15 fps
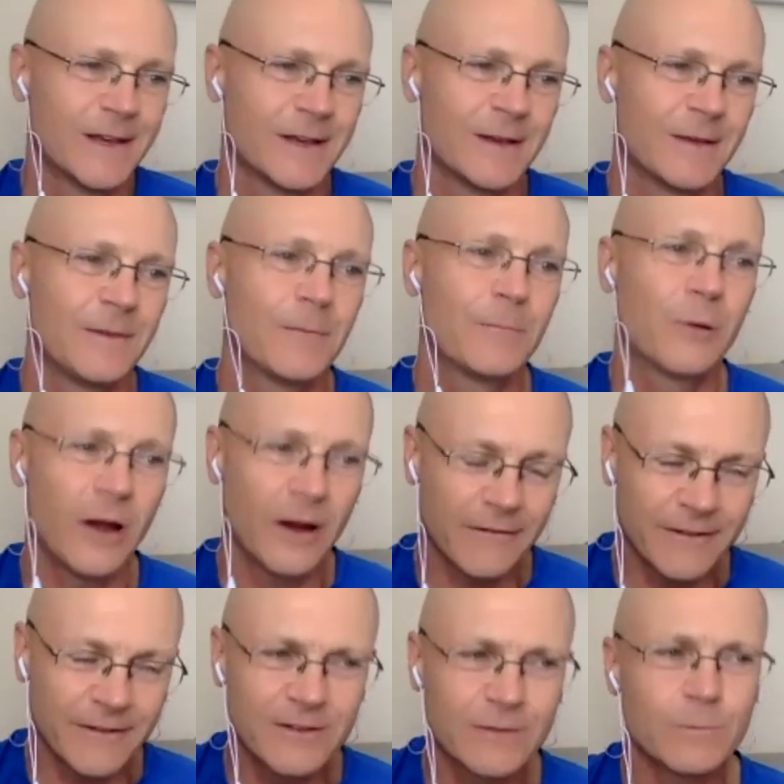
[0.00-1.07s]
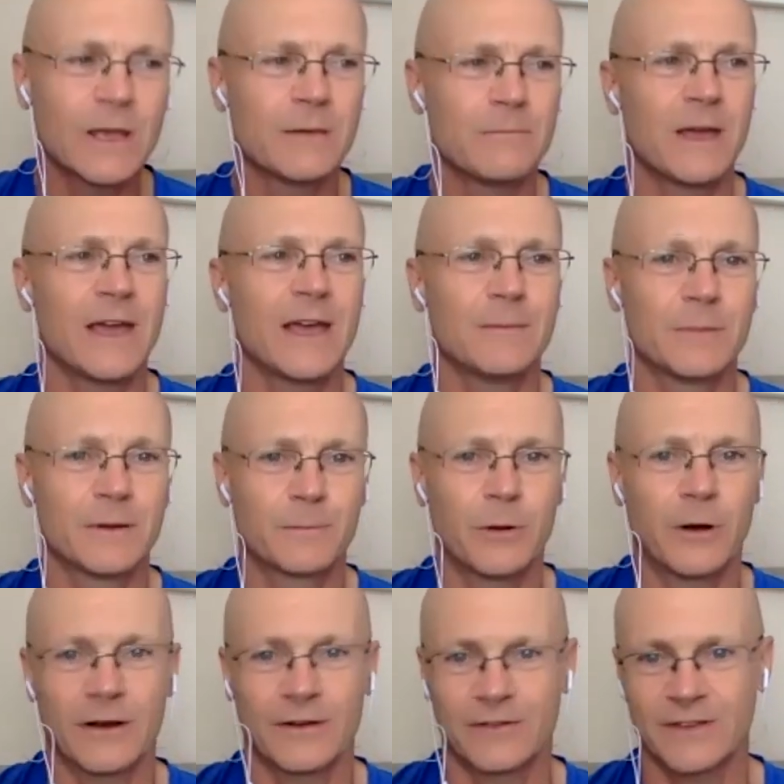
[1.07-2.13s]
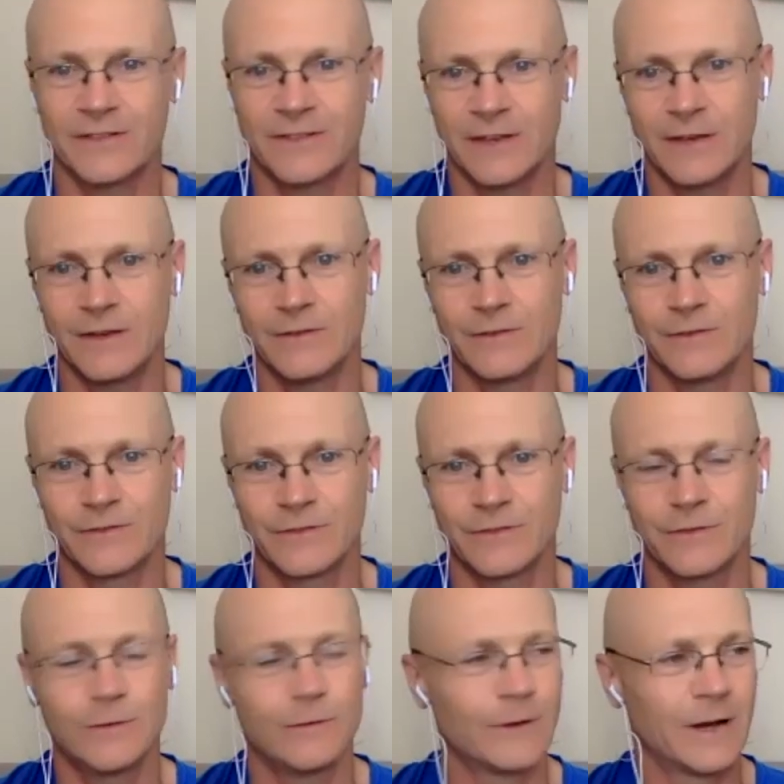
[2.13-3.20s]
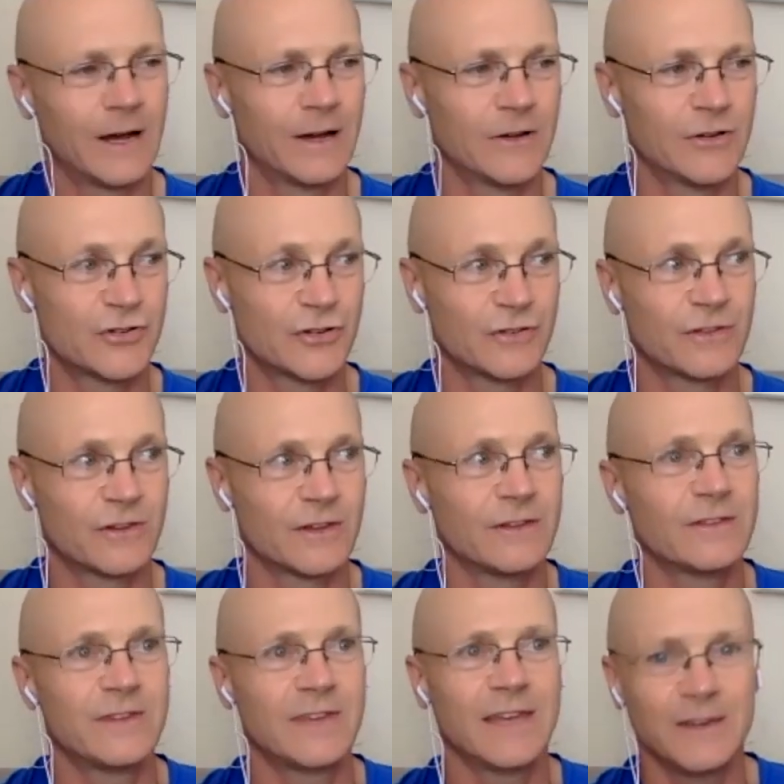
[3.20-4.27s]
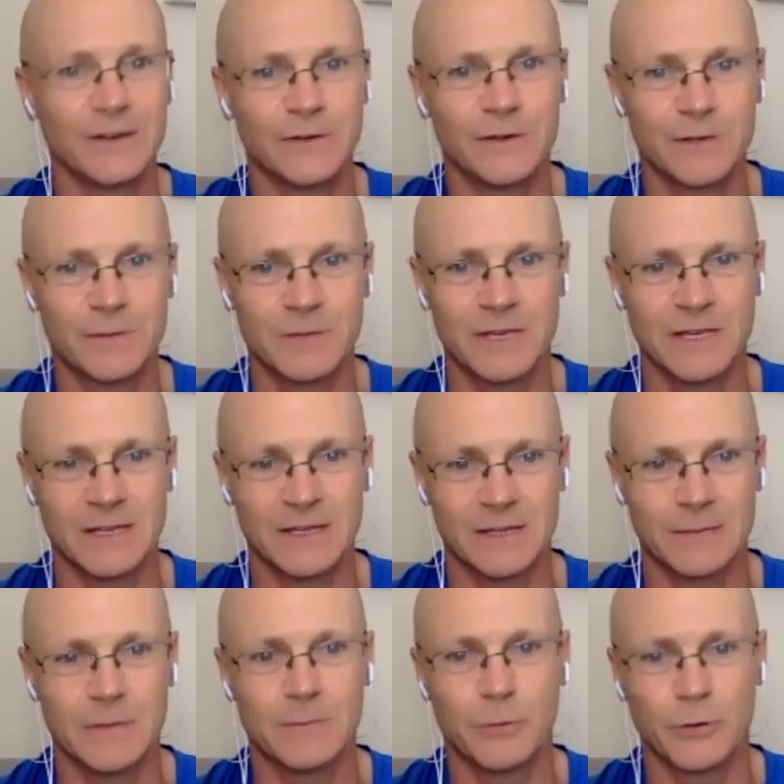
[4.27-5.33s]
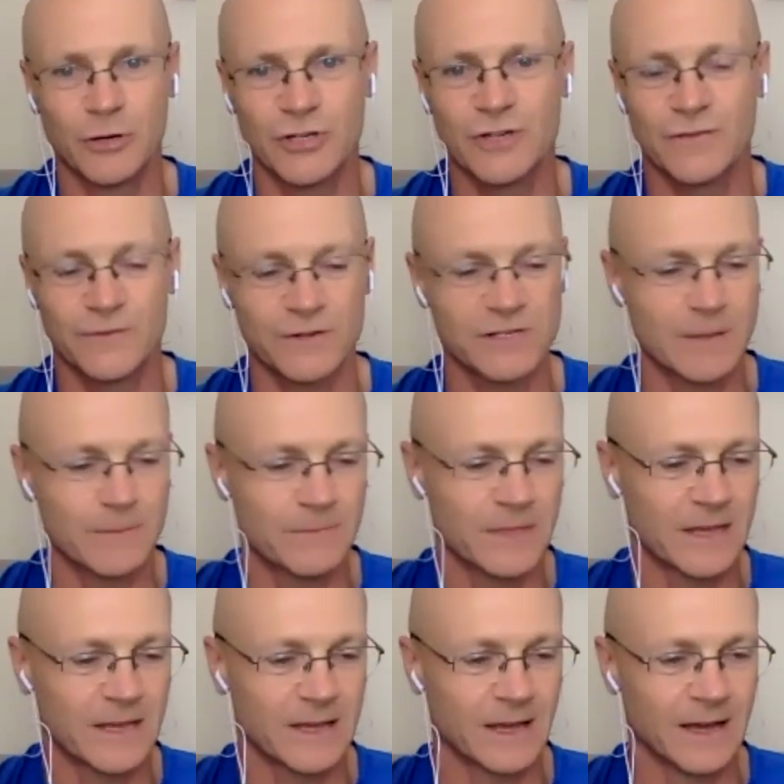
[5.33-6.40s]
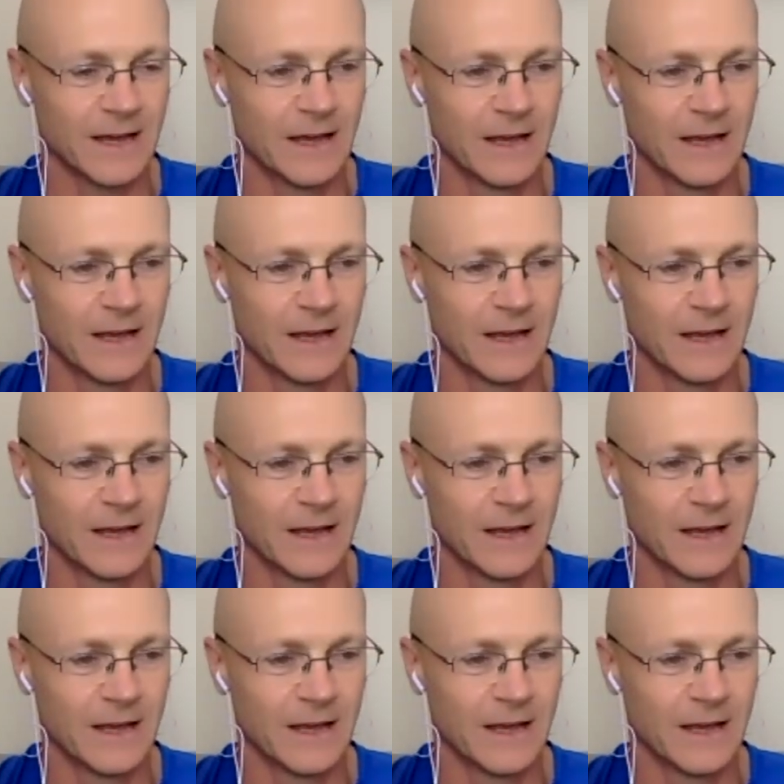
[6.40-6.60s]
the progress is being made, but progress continues to uh, should continue to be to be pushed for something uh,